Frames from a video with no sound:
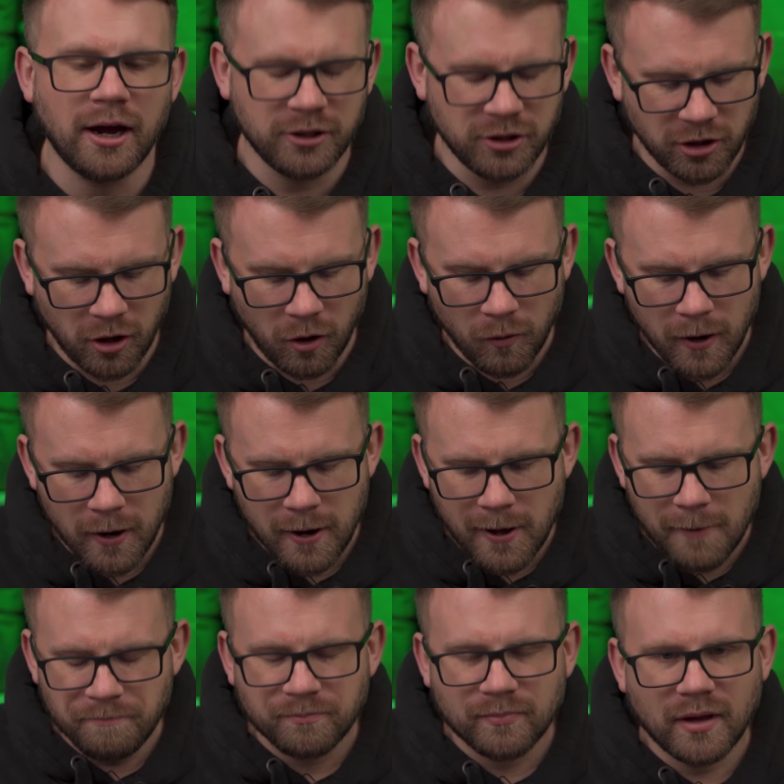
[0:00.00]
And
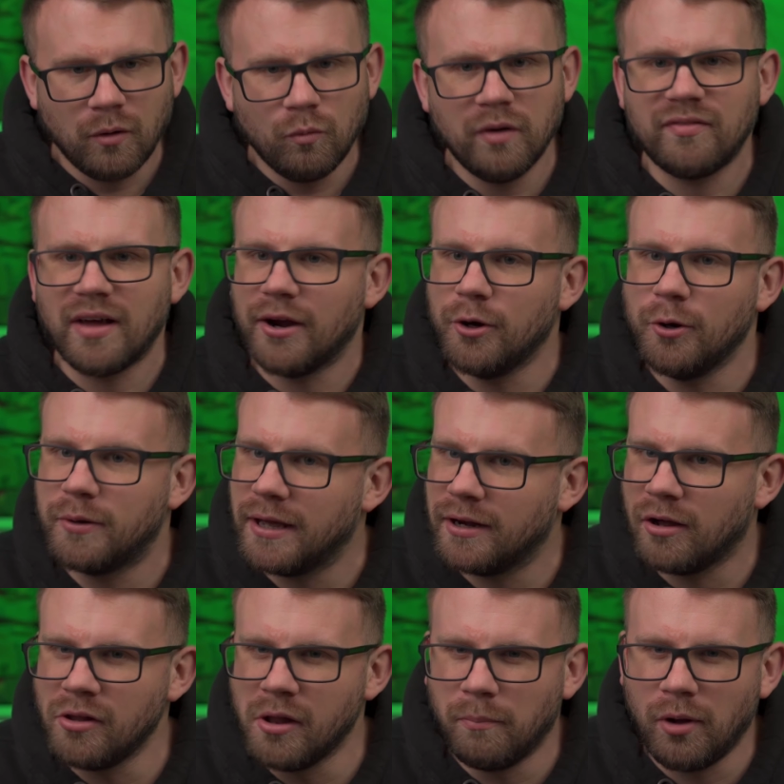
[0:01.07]
with that new kid
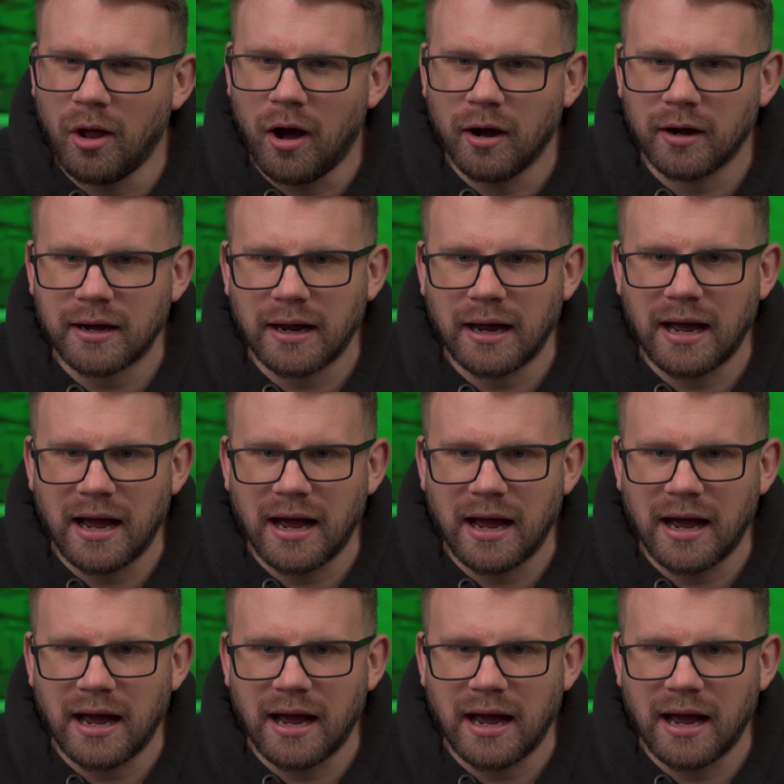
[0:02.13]
on the block,